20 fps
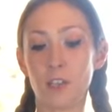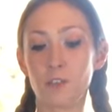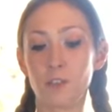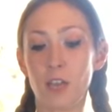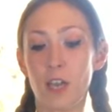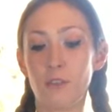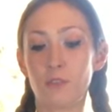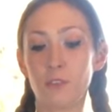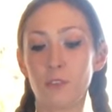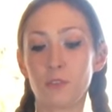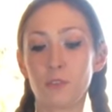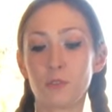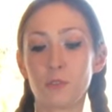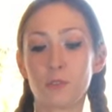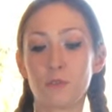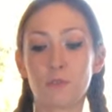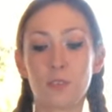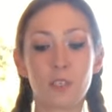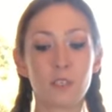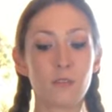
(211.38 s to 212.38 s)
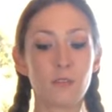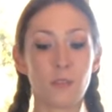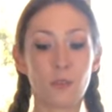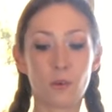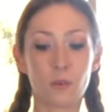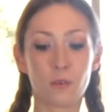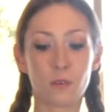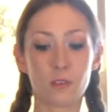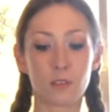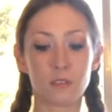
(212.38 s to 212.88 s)
I traveled through a ring of
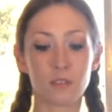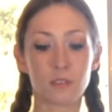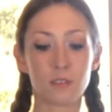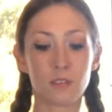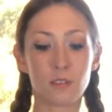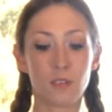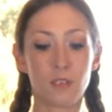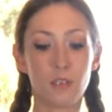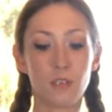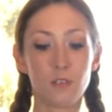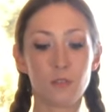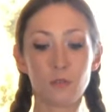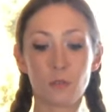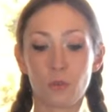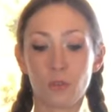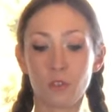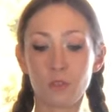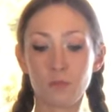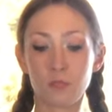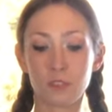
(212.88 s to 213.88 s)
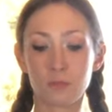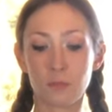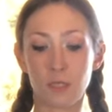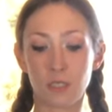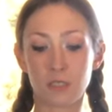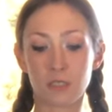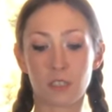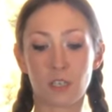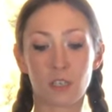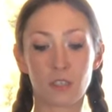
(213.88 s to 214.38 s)
thorns. Torn was my
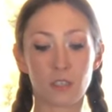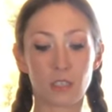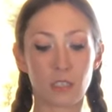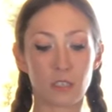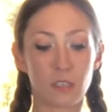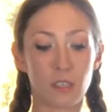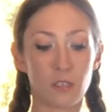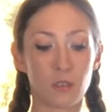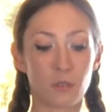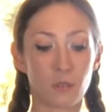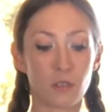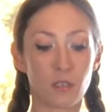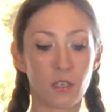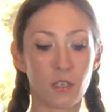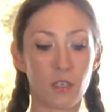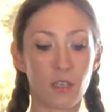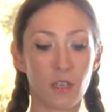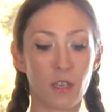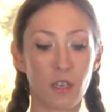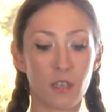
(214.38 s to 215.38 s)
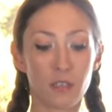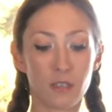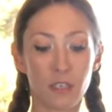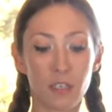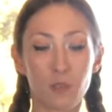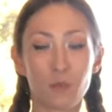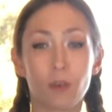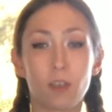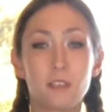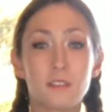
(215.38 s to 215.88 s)
scarlet cloak, and
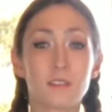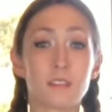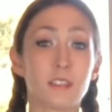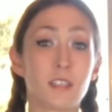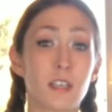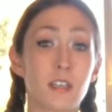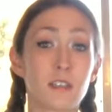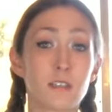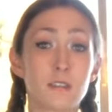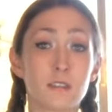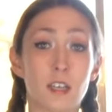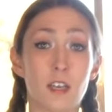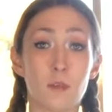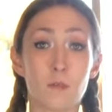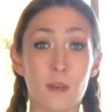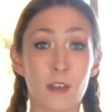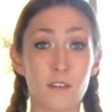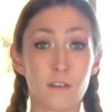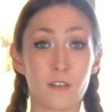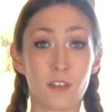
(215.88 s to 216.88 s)
likewise the nails on my